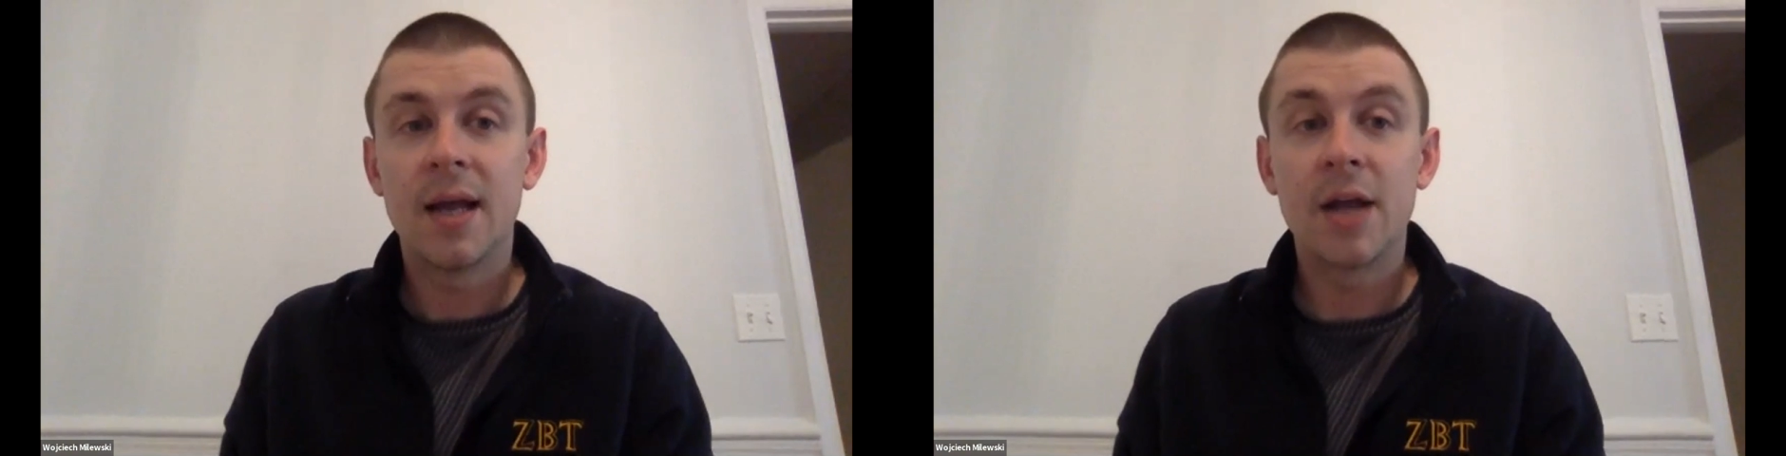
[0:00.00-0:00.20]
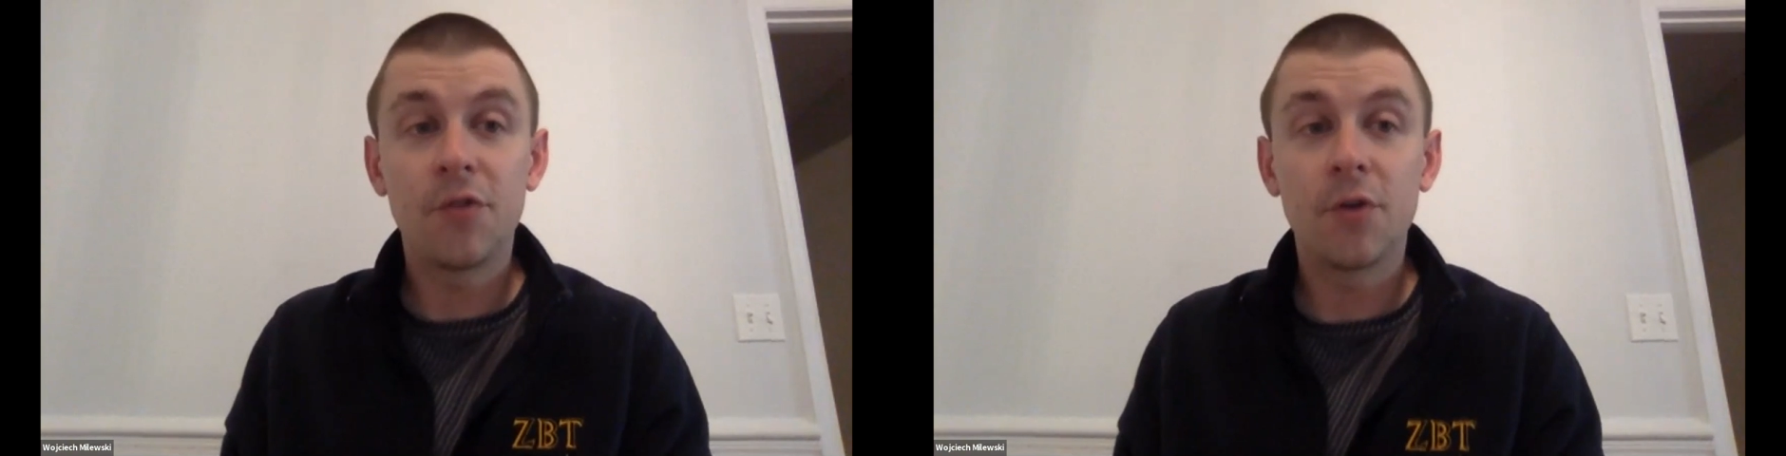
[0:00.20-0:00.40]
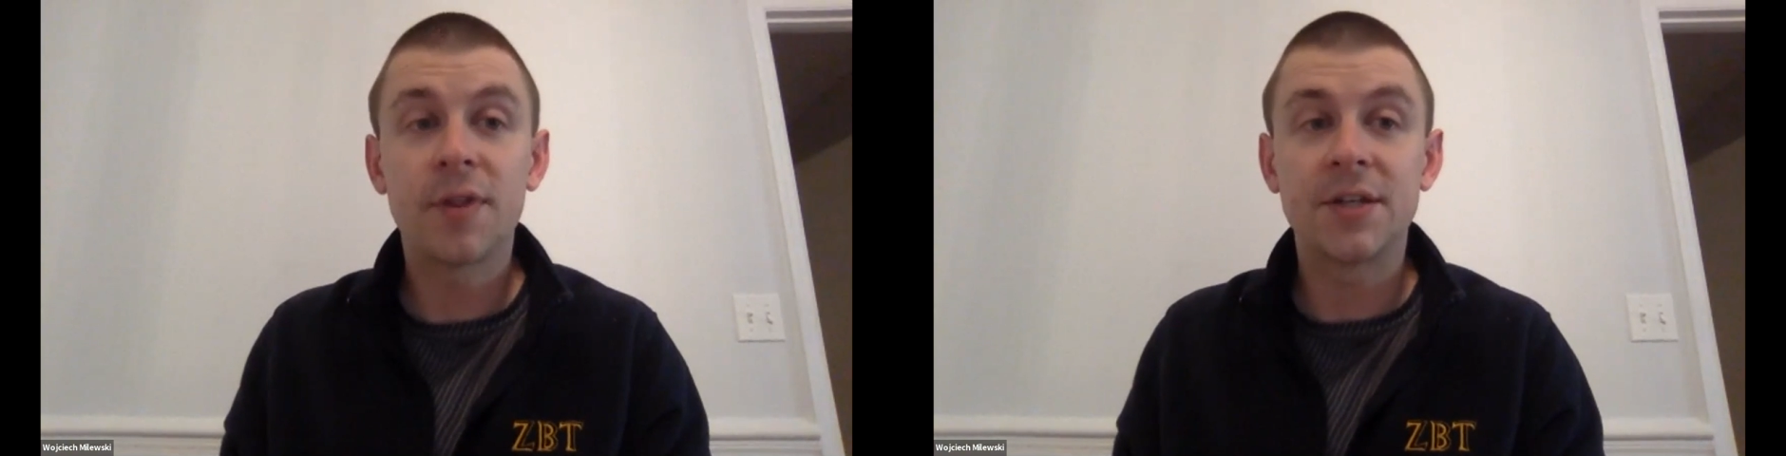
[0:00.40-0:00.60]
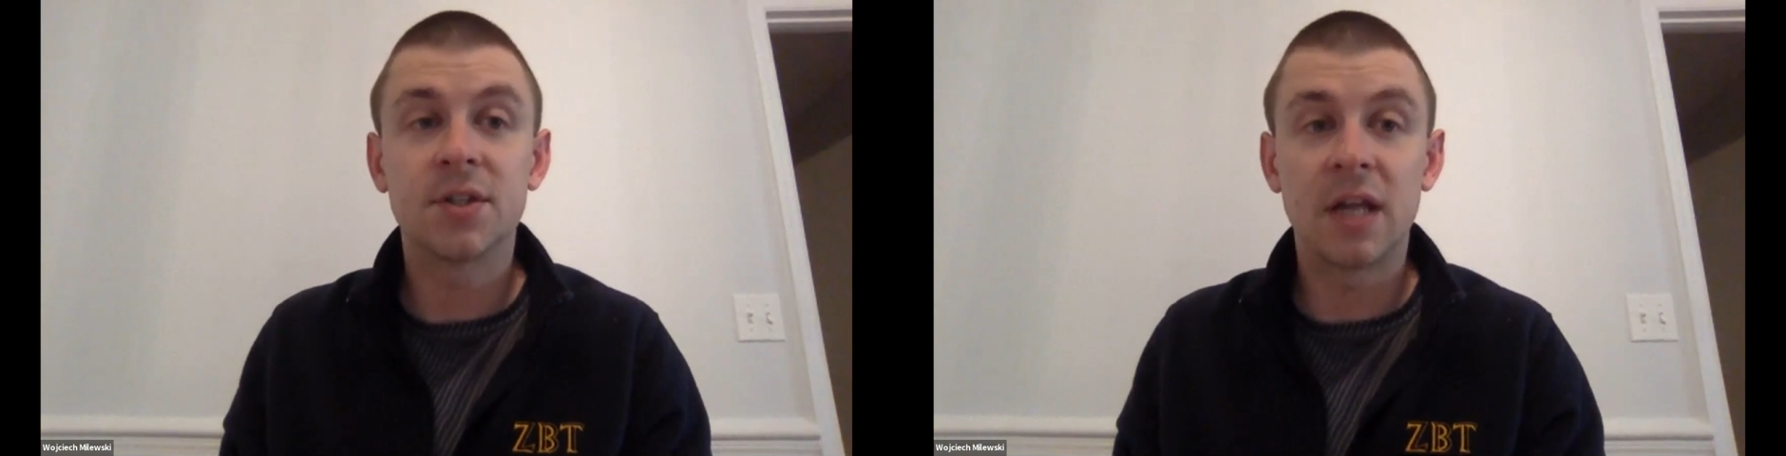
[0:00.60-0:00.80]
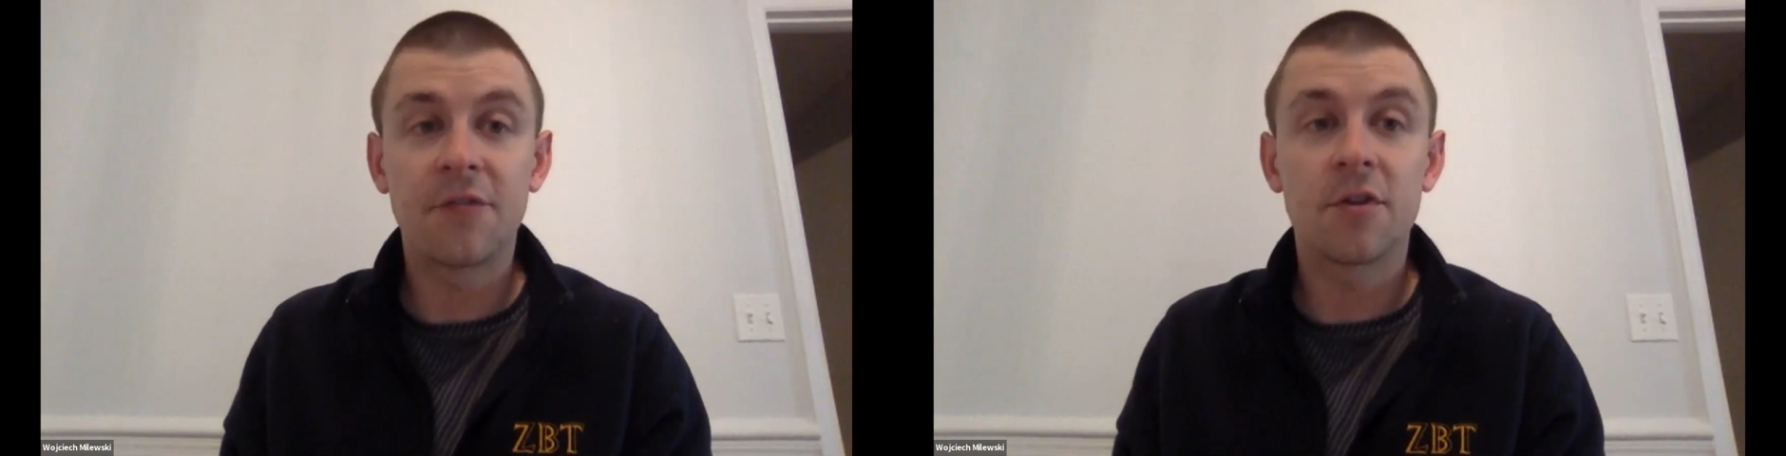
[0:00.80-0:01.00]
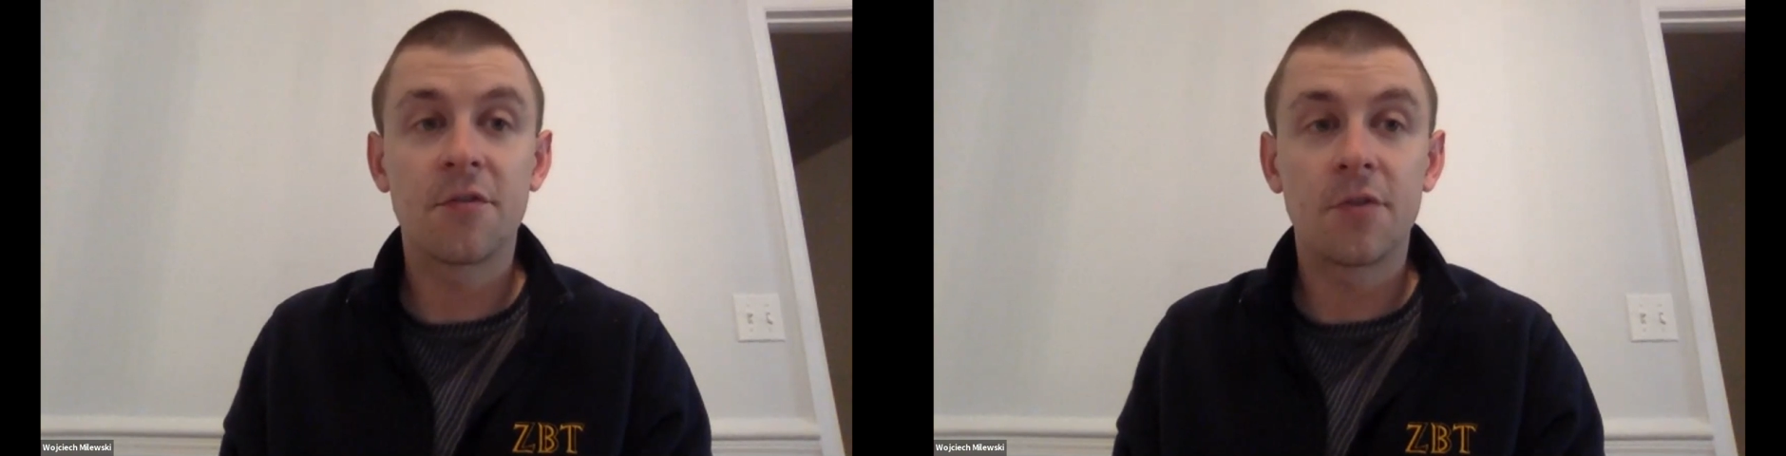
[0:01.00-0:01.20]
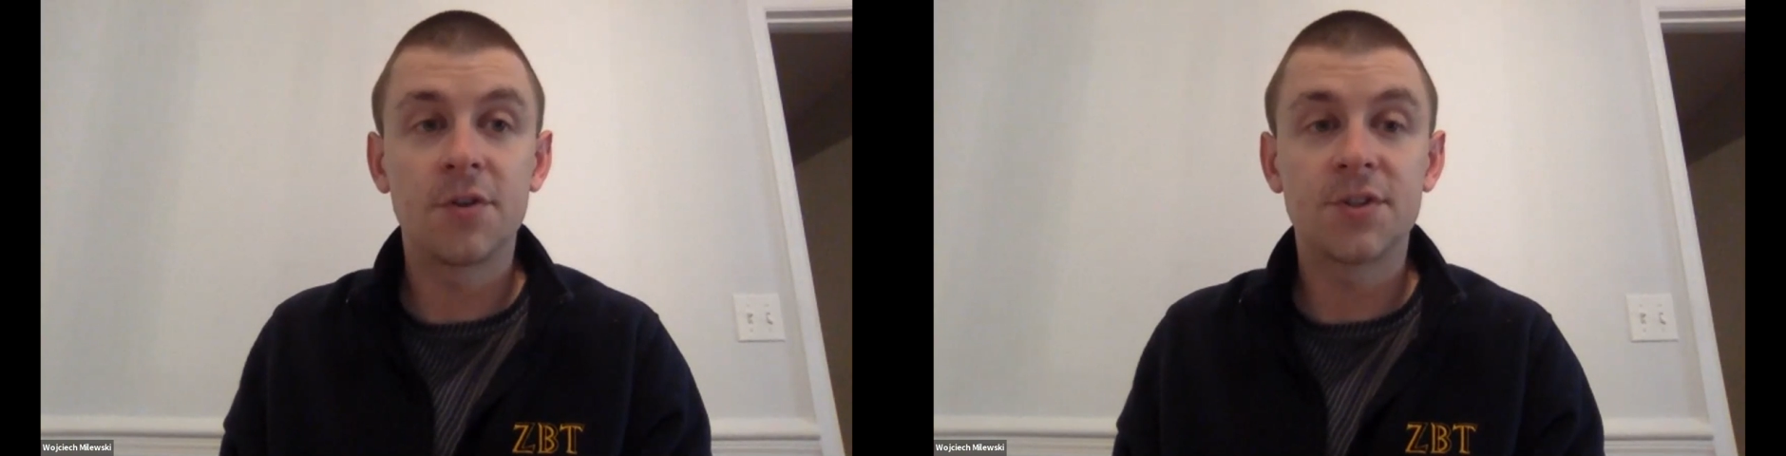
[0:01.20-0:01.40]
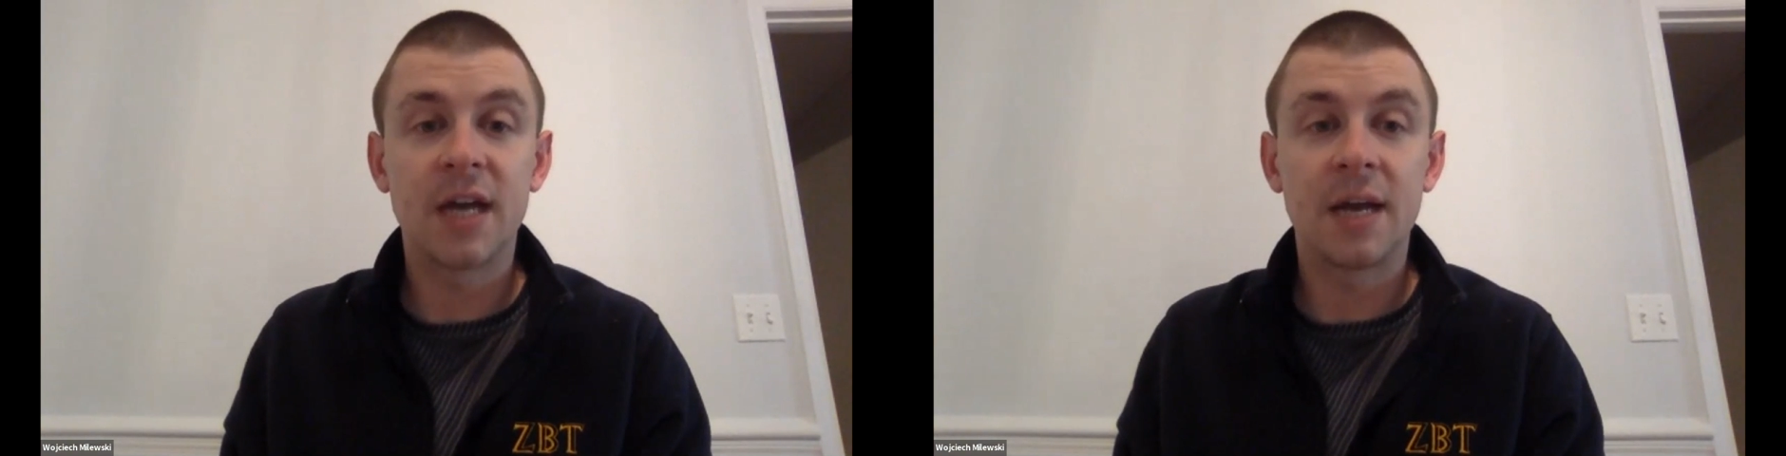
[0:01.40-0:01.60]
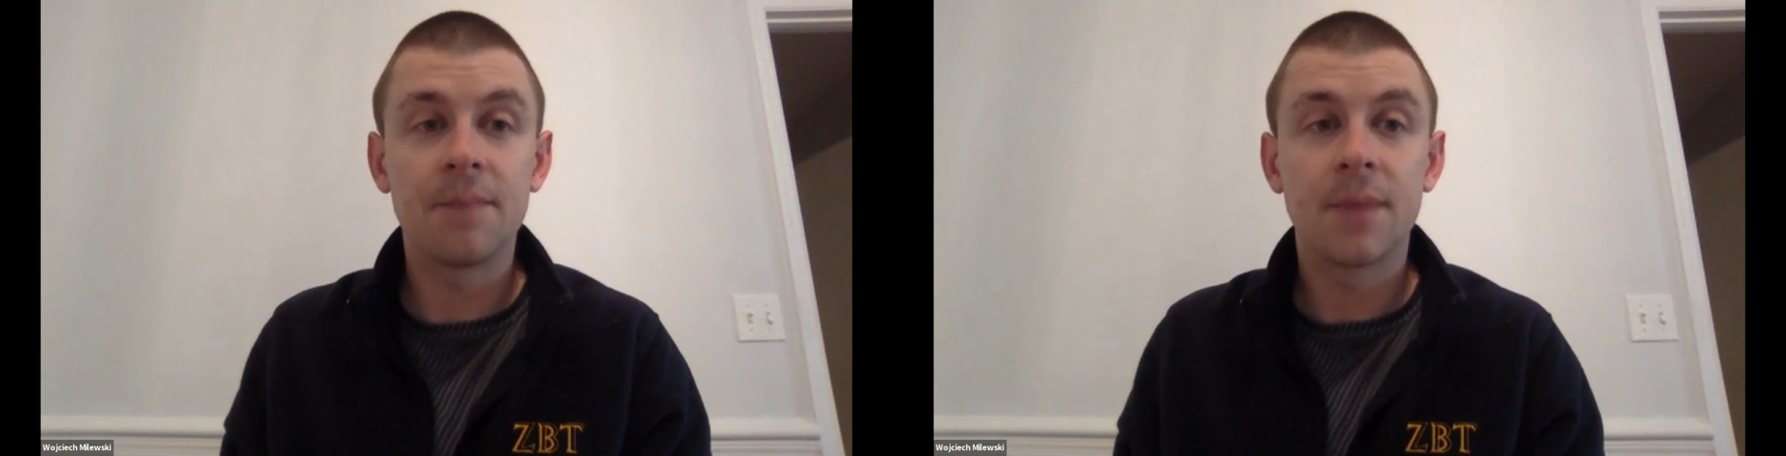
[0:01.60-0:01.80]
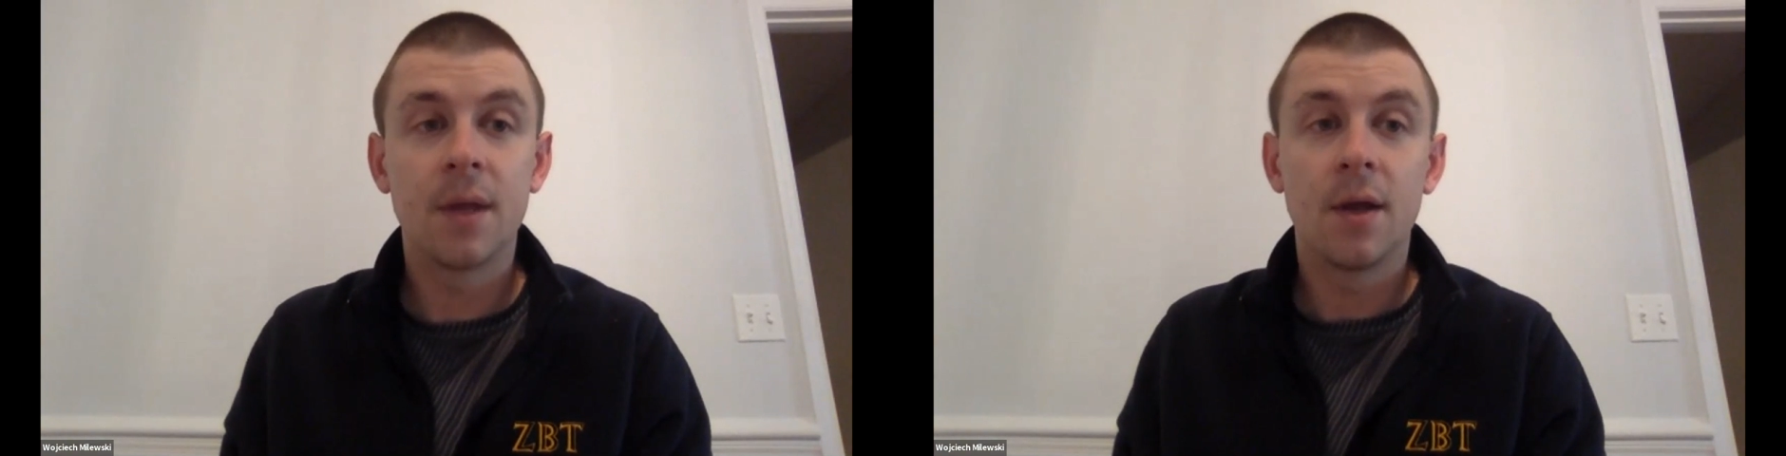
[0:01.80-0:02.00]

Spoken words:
and you feel that delay for the first time,